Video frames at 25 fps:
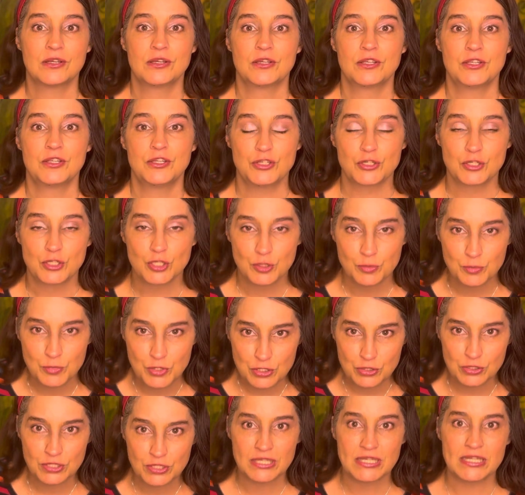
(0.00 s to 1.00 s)
your
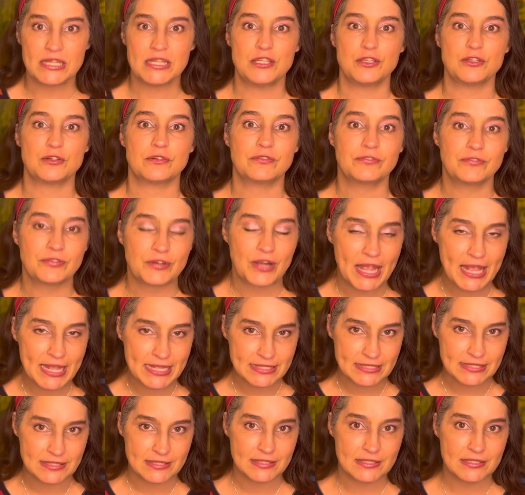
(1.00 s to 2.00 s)
community, your
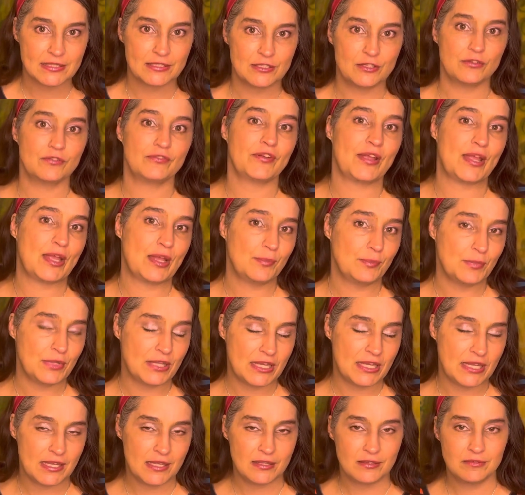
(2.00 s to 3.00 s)
friends, your
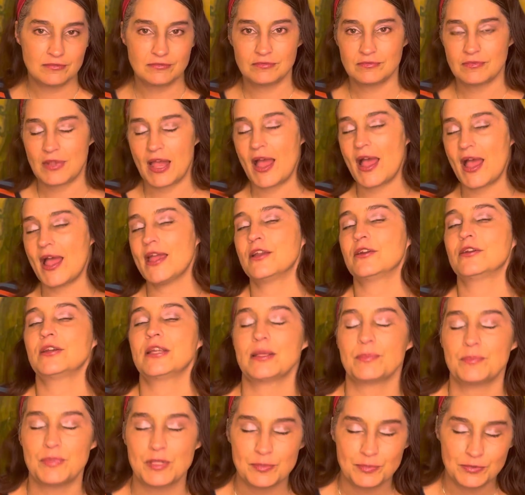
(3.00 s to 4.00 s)
family,
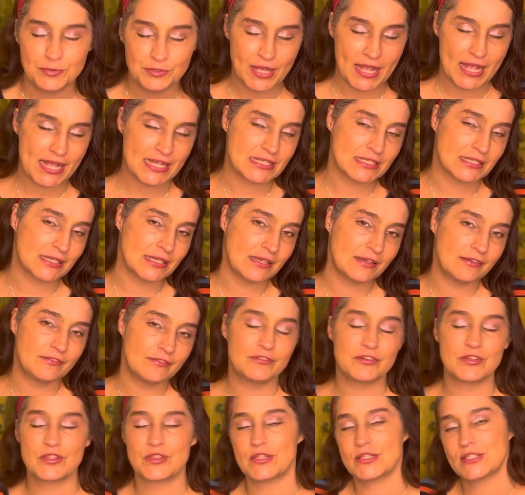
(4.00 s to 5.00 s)
hiring people, asking
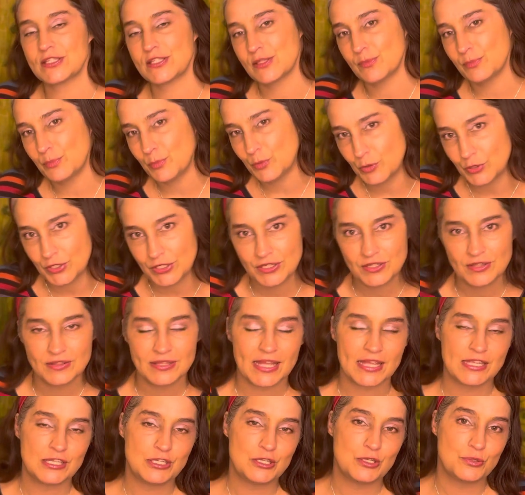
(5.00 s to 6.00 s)
for the support
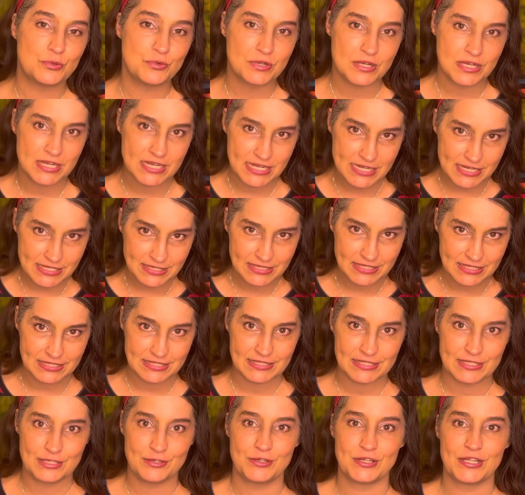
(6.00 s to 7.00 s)
that you need
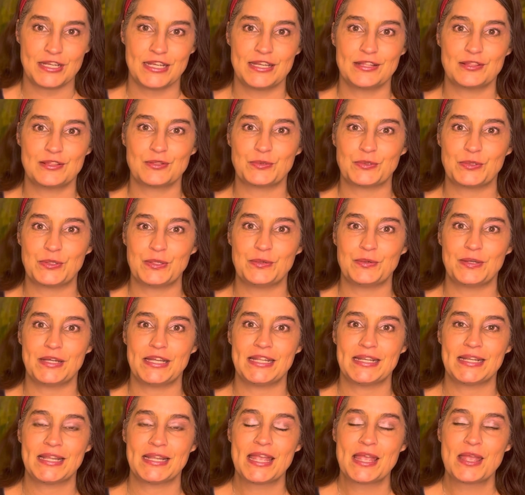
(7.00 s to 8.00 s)
this year to get through it.
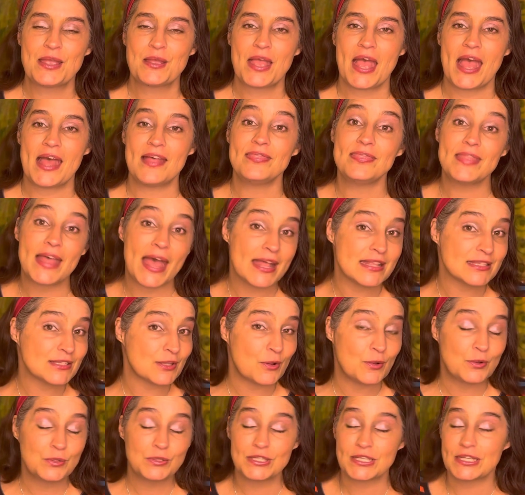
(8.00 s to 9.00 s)
And that's
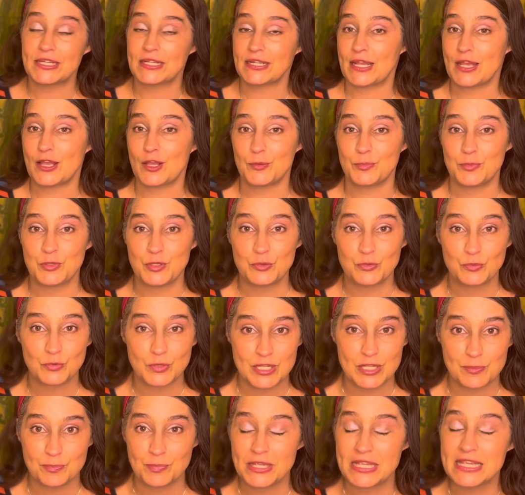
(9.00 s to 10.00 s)
only going to help you
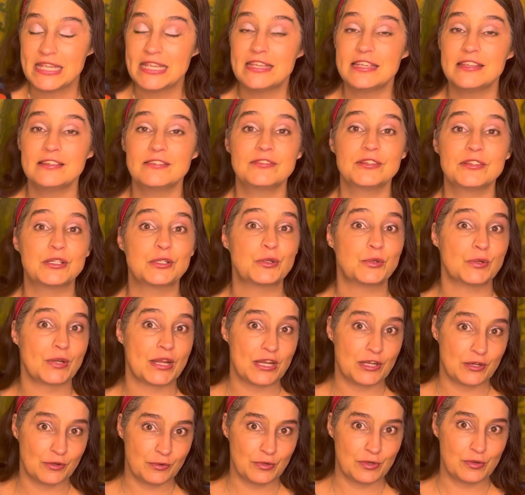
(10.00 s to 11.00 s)
reap even
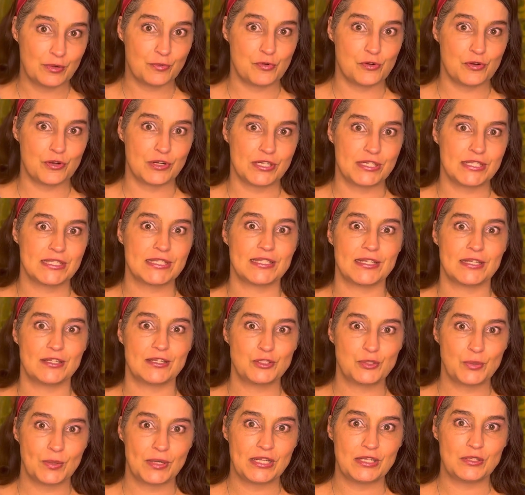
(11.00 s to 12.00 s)
greater rewards in
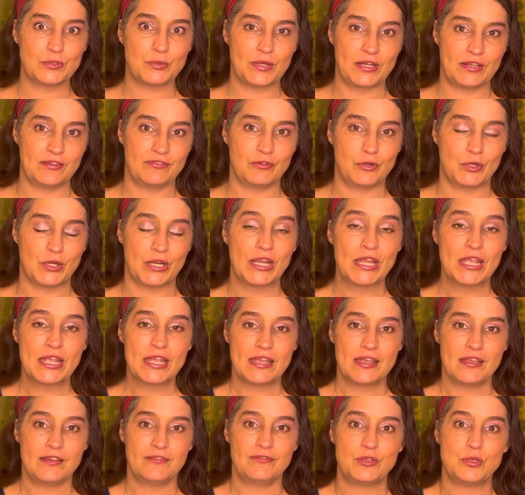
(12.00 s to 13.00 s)
2024
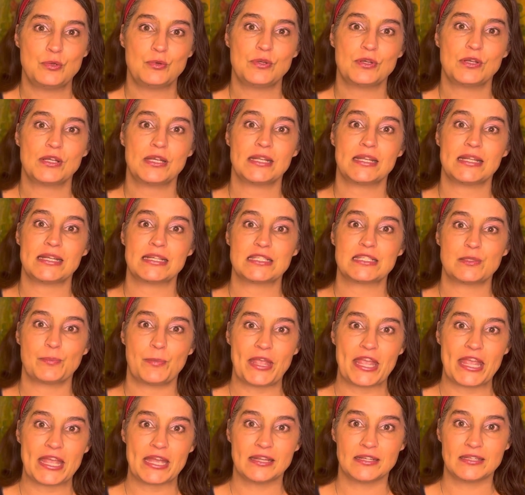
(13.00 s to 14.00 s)
if you can
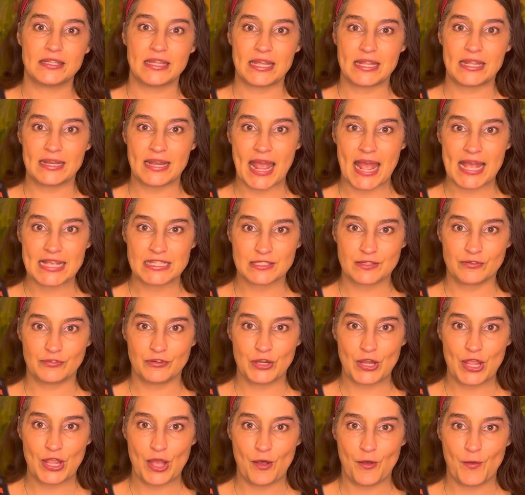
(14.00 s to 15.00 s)
expand and ask for
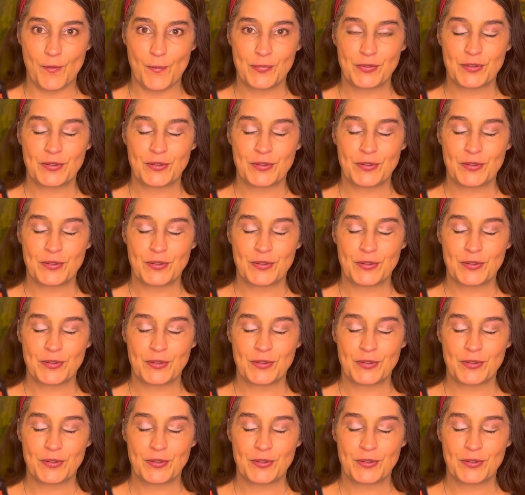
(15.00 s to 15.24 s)
help.